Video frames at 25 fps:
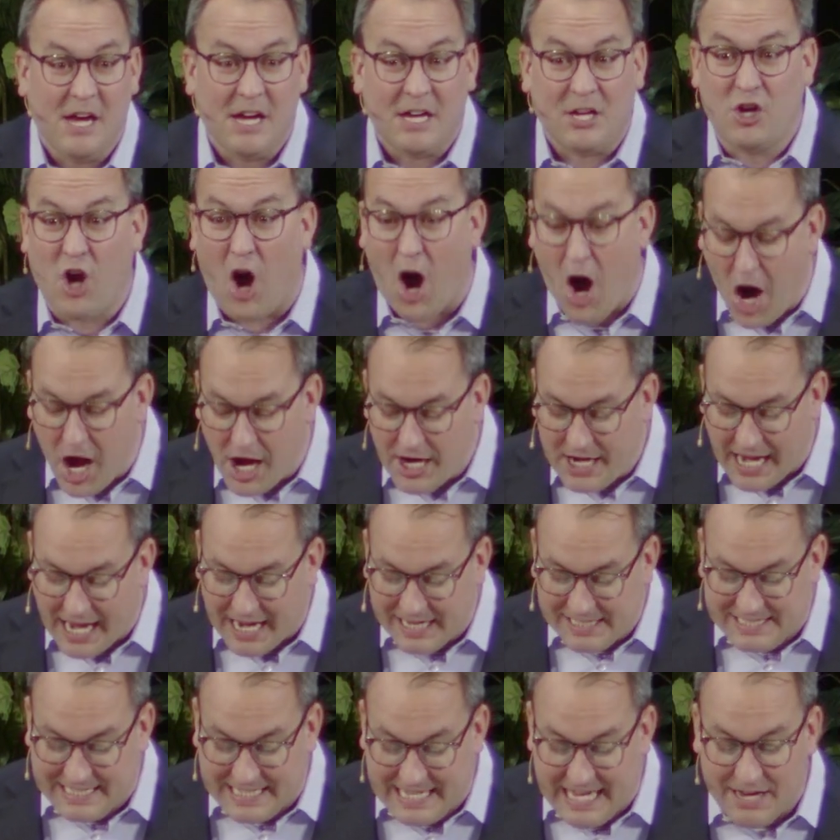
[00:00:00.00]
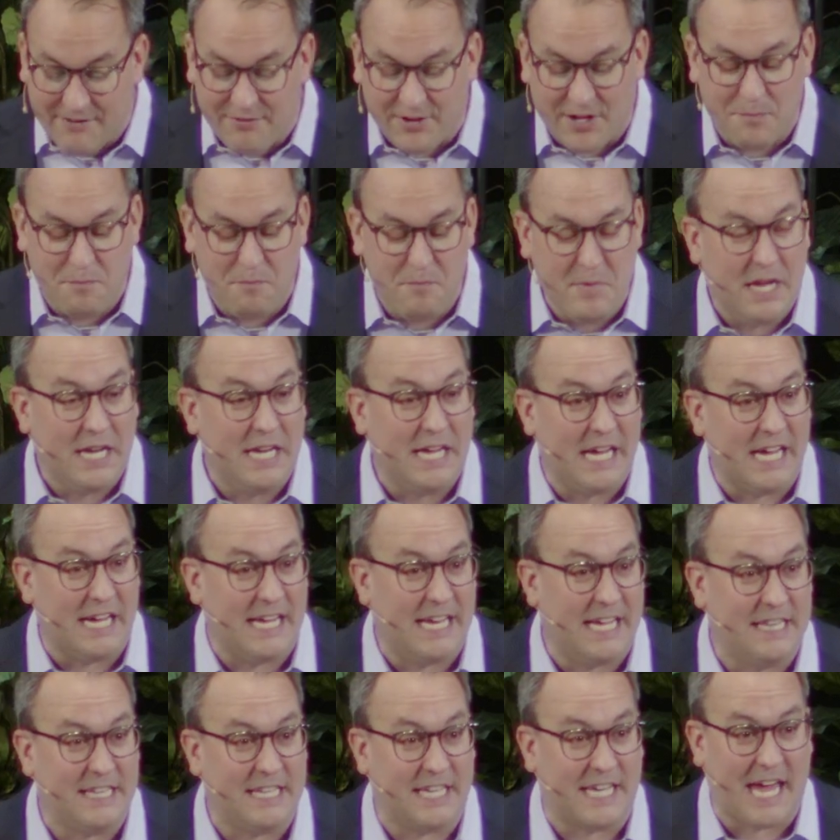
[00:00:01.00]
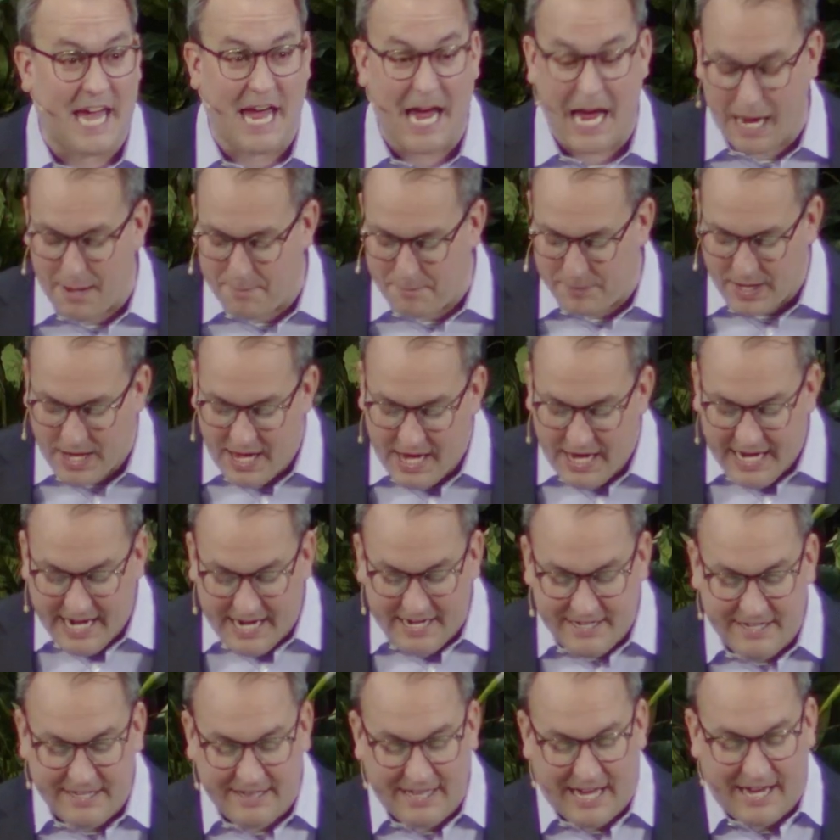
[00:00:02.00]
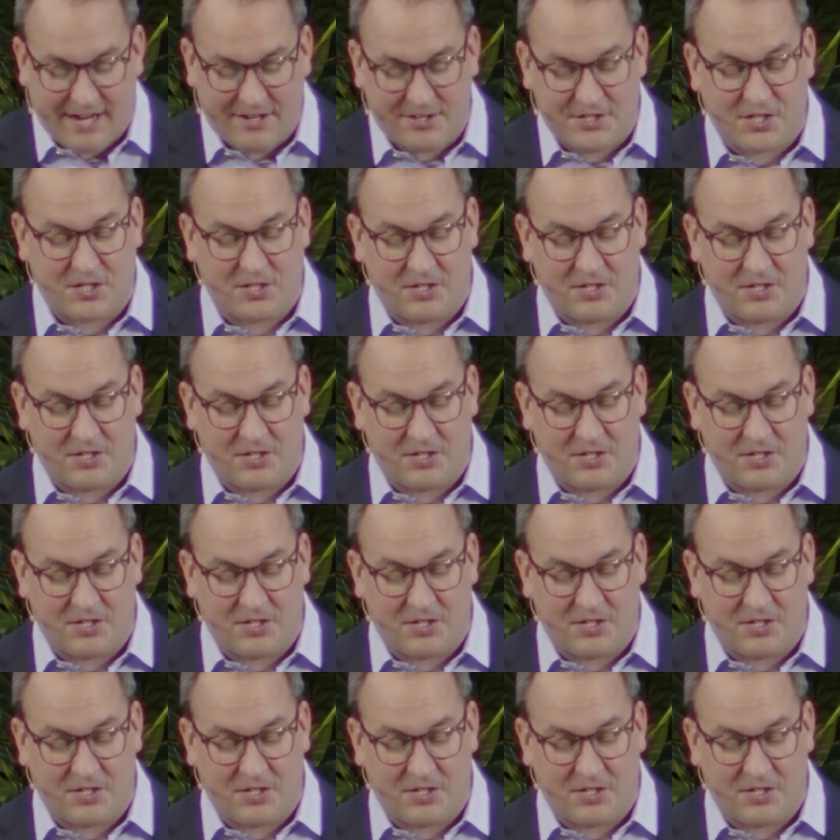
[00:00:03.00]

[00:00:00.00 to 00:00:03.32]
God has given Midian in the camp into the,